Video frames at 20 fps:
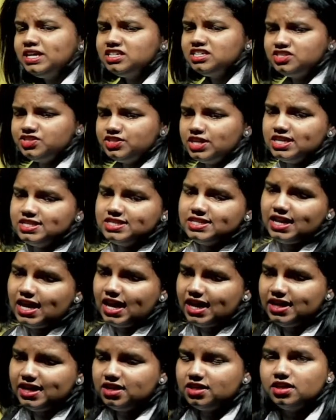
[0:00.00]
is just
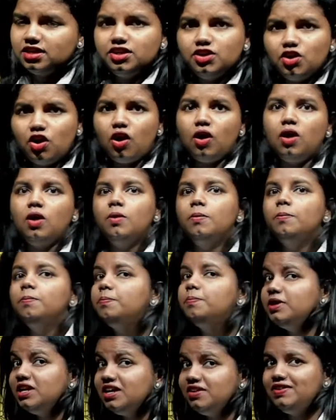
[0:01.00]
like your
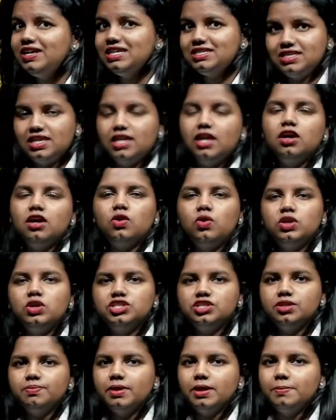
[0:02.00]
previous year
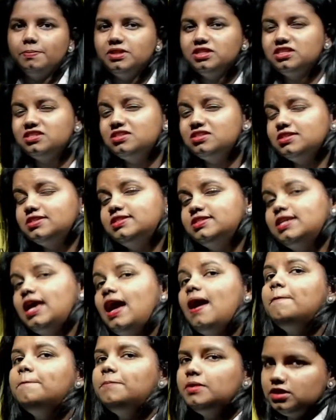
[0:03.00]
question paper. This is a
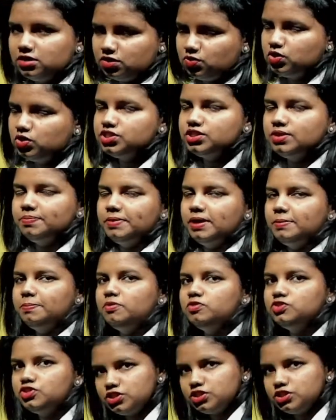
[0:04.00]
sample question paper which